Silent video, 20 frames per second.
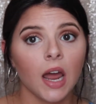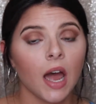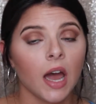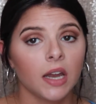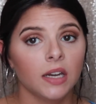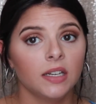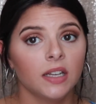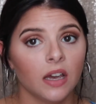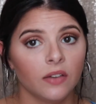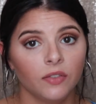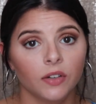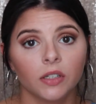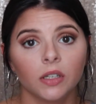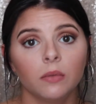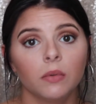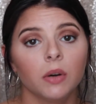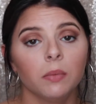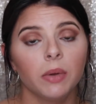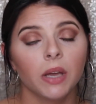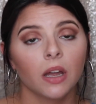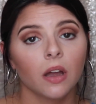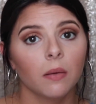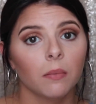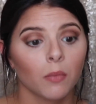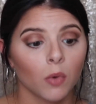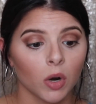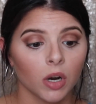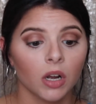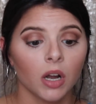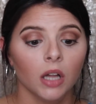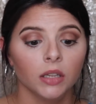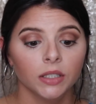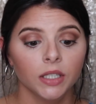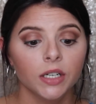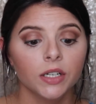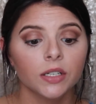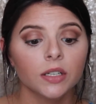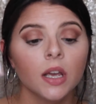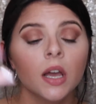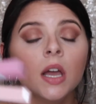I definitely want to pick up more
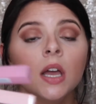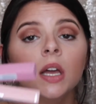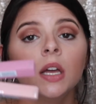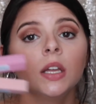colors.